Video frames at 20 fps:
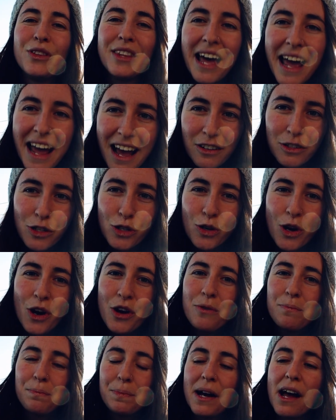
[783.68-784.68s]
the
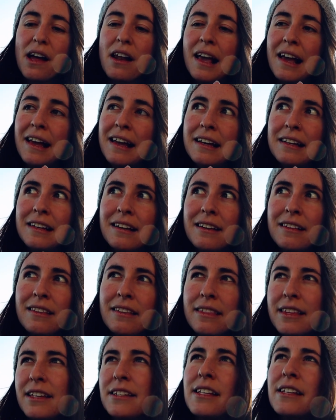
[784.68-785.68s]
outro, but
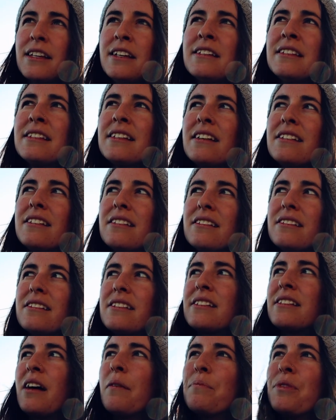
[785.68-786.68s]
this is
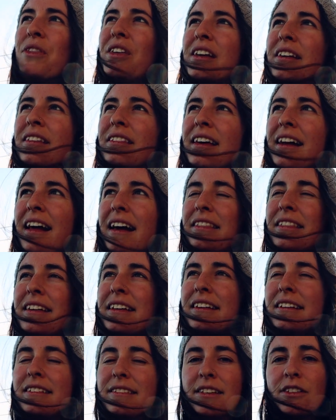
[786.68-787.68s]
something that I
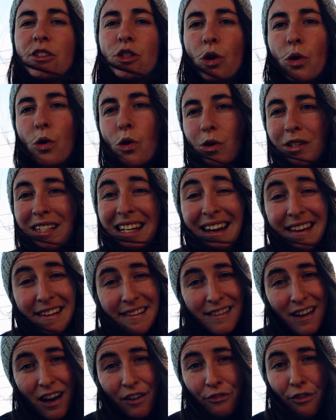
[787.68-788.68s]
think isn't talked
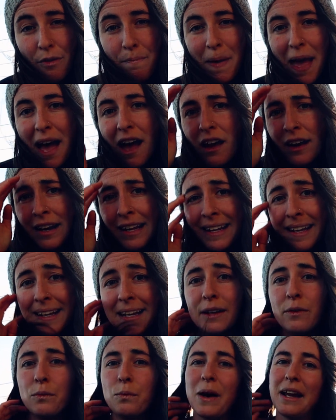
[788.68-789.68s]
enough about
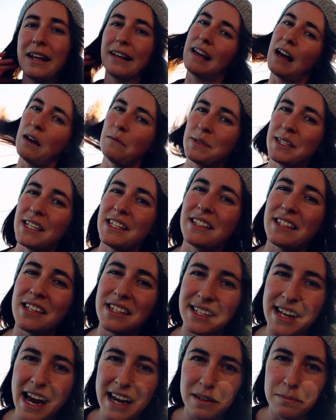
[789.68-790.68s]
when it comes to
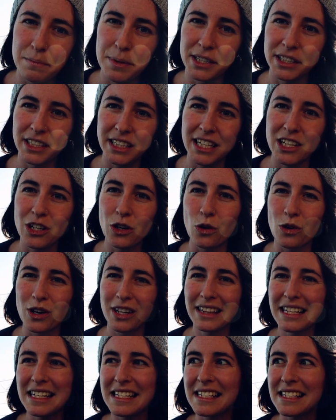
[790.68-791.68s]
sustainability, or
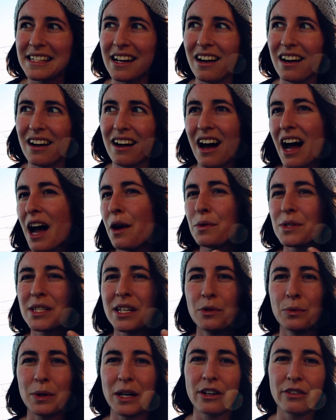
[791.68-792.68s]
at least I
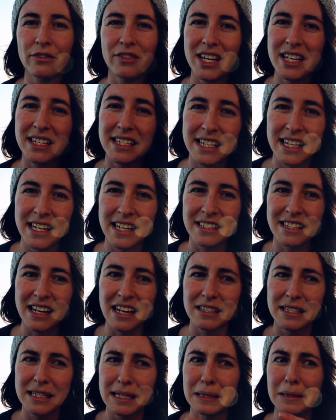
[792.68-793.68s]
wasn't aware of these things
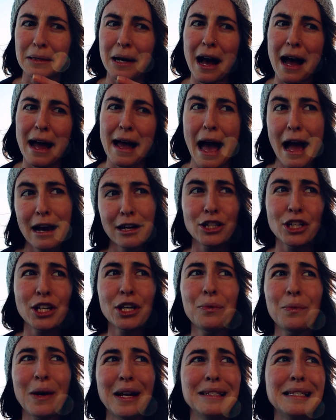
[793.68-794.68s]
until I actually
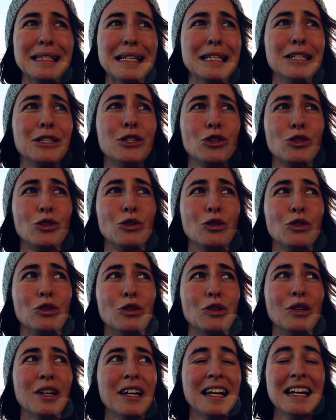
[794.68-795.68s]
went
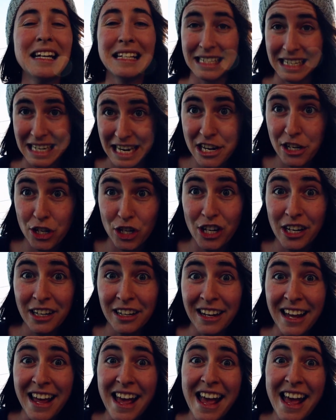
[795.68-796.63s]
into teaching,